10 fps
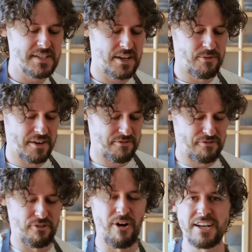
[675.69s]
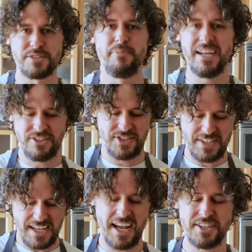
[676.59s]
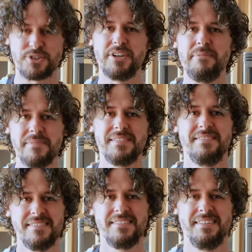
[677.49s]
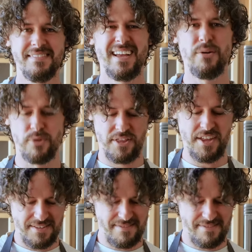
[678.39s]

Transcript: I don't want frostbite just to get ice cream. Not worth it.